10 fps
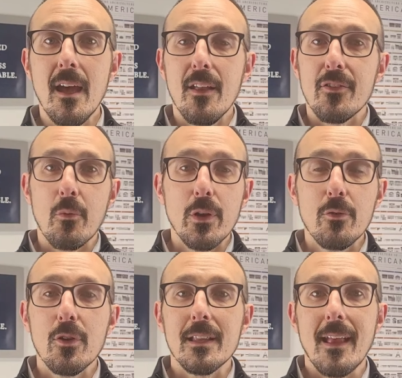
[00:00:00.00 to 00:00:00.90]
So when you
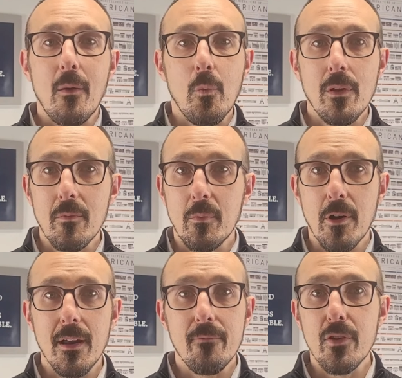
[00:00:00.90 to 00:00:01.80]
look at that
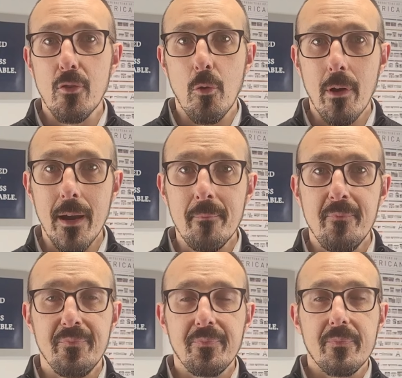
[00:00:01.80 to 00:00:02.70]
Williamsburg inventory,
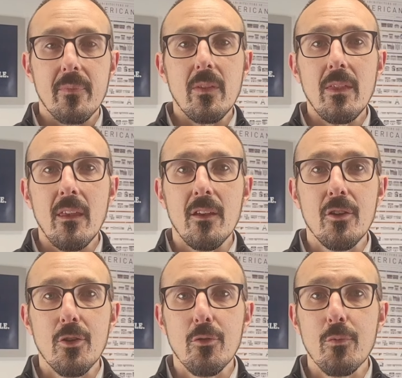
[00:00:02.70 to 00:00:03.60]

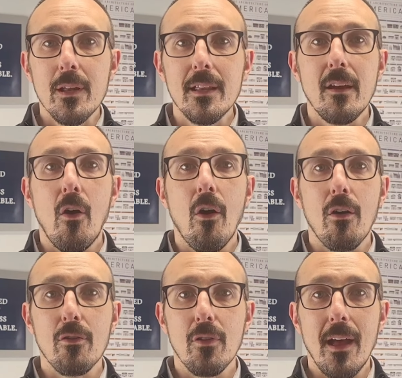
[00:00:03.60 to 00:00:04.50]
you really
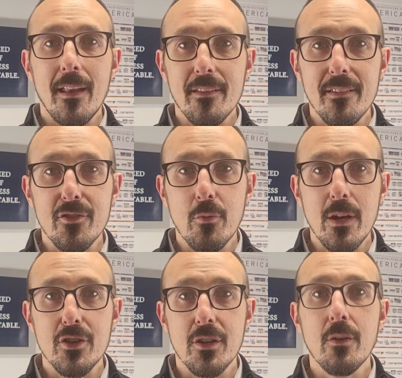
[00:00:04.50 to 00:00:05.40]
are in a
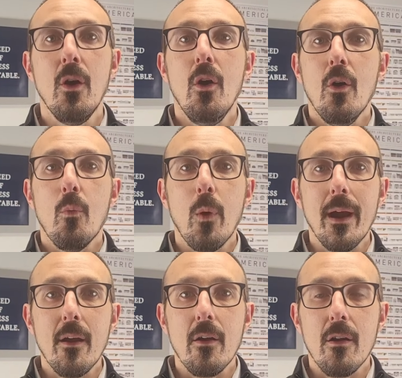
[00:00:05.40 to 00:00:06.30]
situation
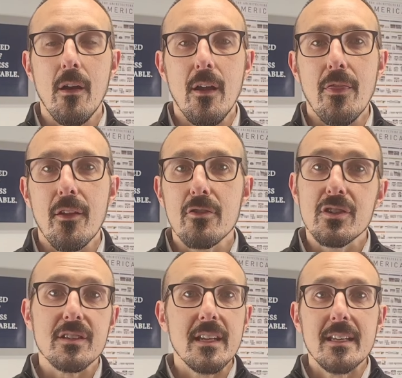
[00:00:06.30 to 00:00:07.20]
where there
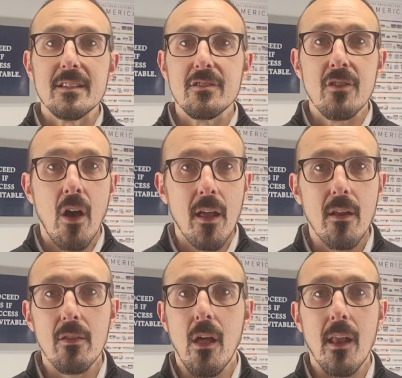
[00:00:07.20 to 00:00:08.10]
just is
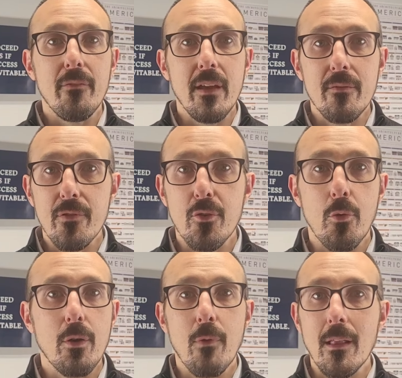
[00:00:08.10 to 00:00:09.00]
not a lot of
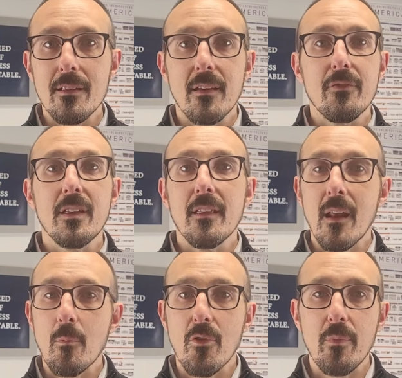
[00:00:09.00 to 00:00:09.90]
inventory relative to the
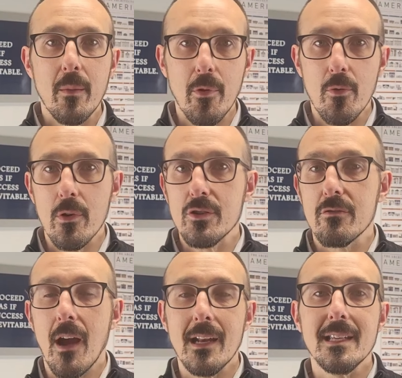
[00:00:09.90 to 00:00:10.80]
number of people who are
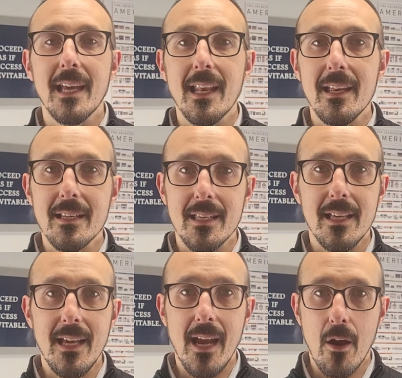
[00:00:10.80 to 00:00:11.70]
trying to get into
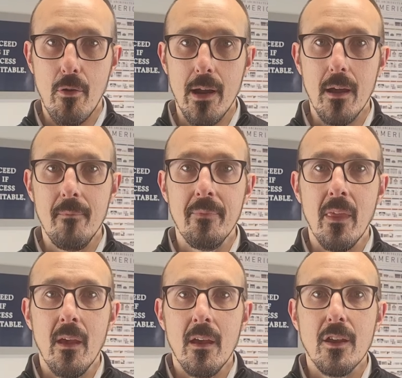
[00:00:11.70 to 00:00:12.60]
the area,
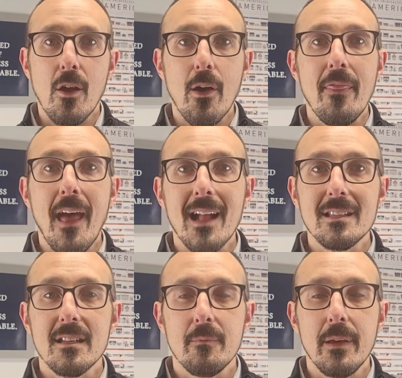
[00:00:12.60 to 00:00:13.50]
and
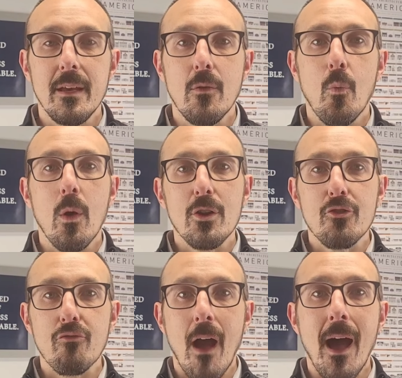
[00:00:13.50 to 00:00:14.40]
that's going to be
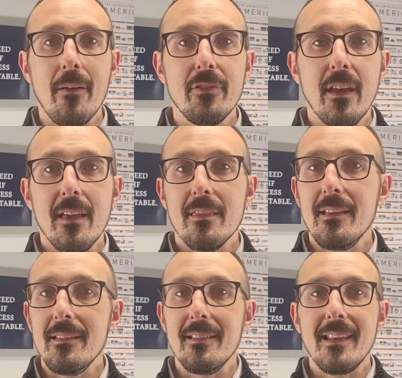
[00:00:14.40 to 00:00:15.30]
what drives
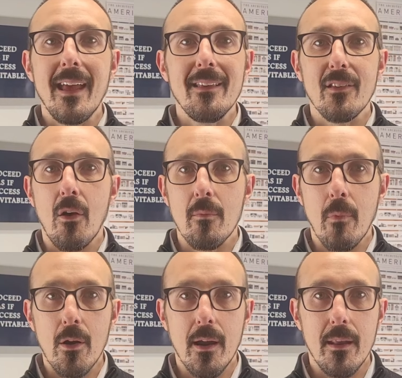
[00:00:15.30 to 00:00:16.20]
these days on
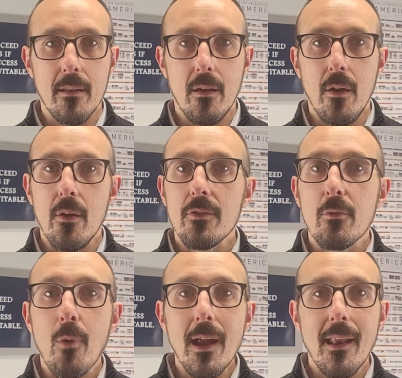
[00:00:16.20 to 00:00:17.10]
market.
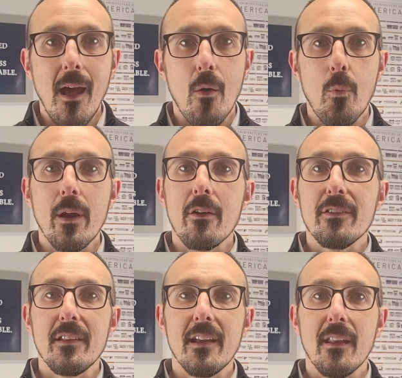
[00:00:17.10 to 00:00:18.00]
So right now we are
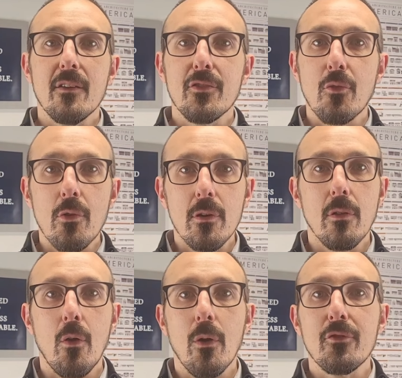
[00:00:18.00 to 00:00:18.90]
sitting at a historic
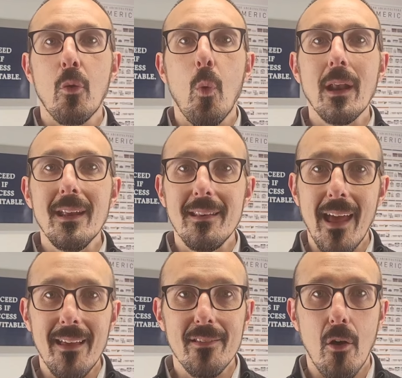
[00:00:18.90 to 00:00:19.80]
low of 20
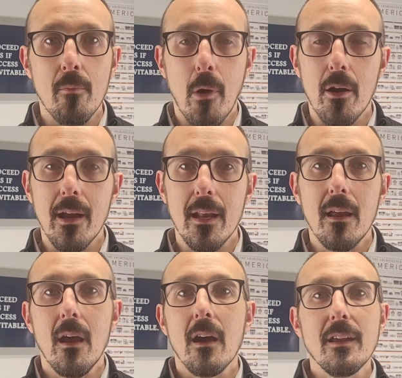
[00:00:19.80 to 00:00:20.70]
days on market.
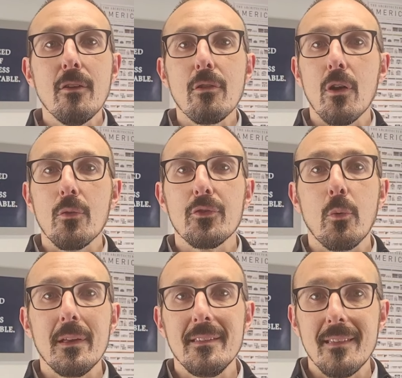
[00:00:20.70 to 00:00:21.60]
A year ago it was
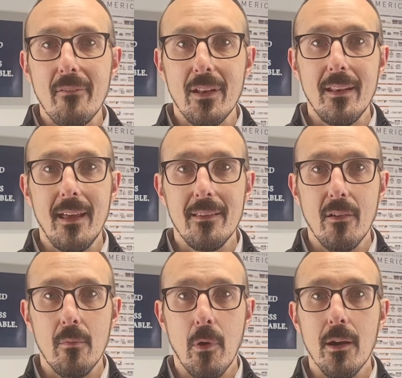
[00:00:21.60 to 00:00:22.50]
27 days
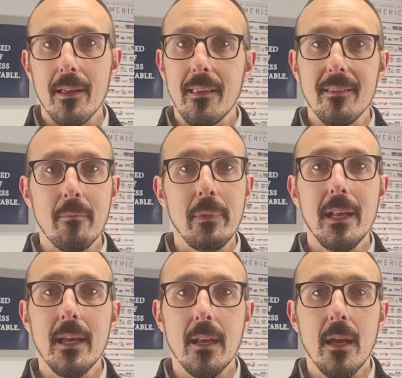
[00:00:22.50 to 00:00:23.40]
on market, and that's the
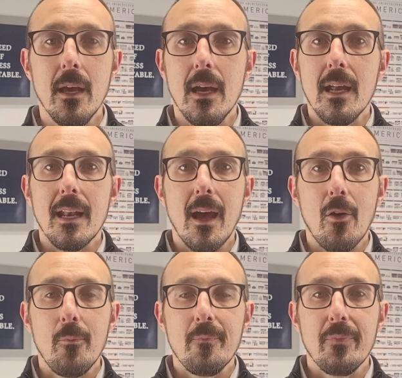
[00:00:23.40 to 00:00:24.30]
median.
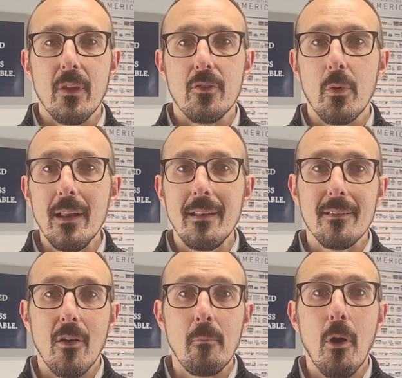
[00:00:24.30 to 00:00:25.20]
Now, 20
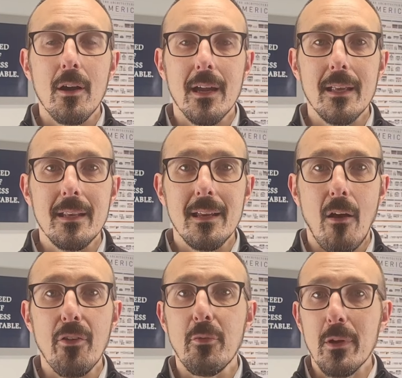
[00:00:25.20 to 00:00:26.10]
days on market
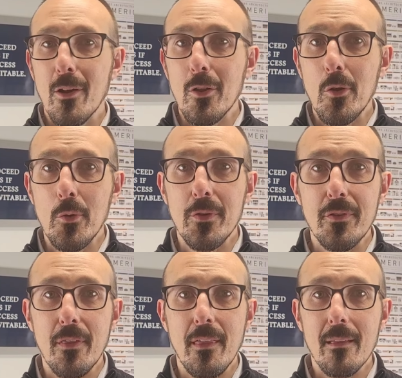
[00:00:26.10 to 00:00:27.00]
also includes
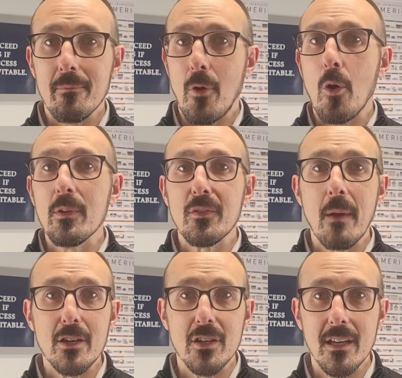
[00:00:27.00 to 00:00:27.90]
the home
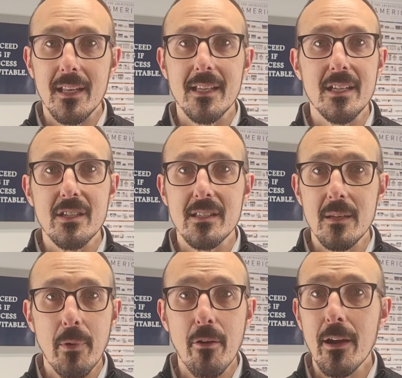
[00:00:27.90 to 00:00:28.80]
inspection
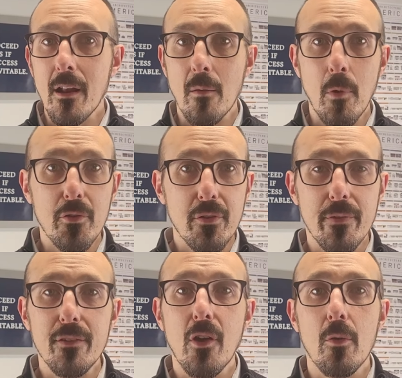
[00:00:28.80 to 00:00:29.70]
contingency period on most of
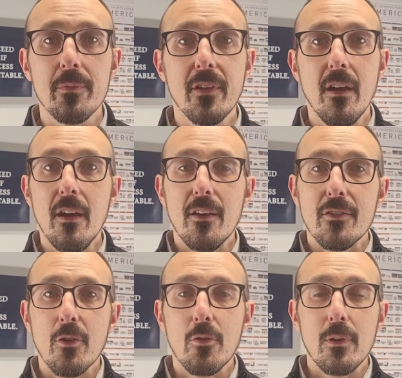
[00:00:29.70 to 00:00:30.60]
these homes.
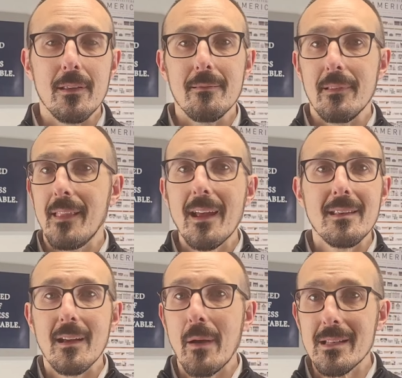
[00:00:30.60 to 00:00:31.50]
And that can
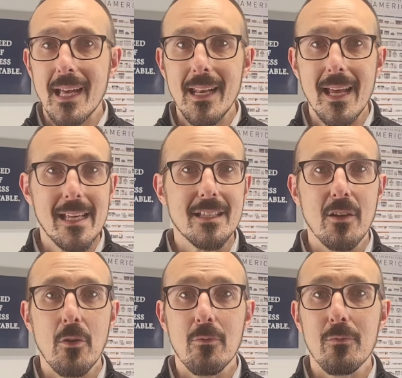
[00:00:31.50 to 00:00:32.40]
take about 10 days.
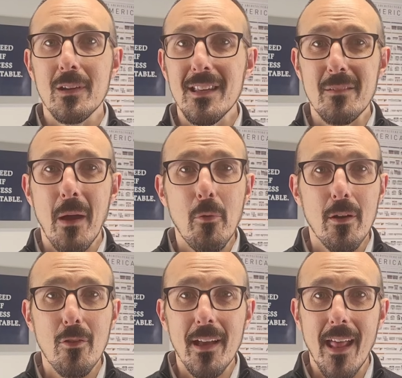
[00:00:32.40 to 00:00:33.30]
So really, you might
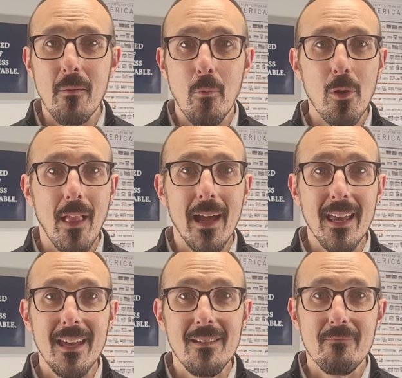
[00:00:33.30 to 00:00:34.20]
want to look at it more
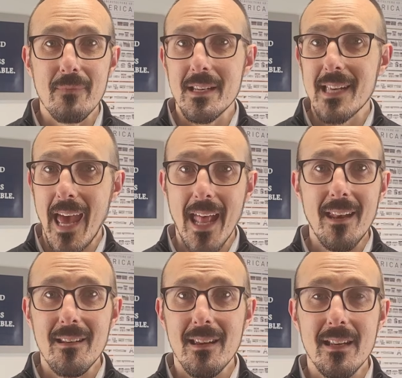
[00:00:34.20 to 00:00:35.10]
like
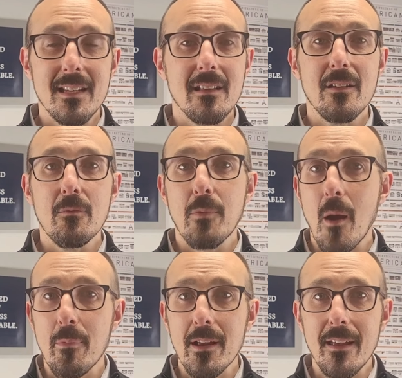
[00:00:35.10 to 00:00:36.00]
10 until a
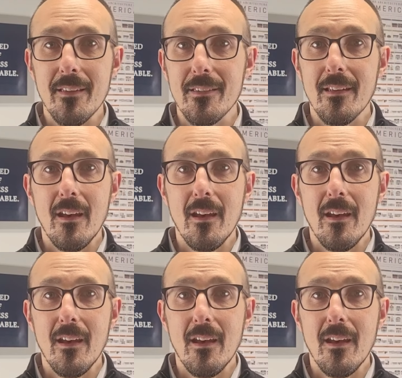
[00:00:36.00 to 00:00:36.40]
property is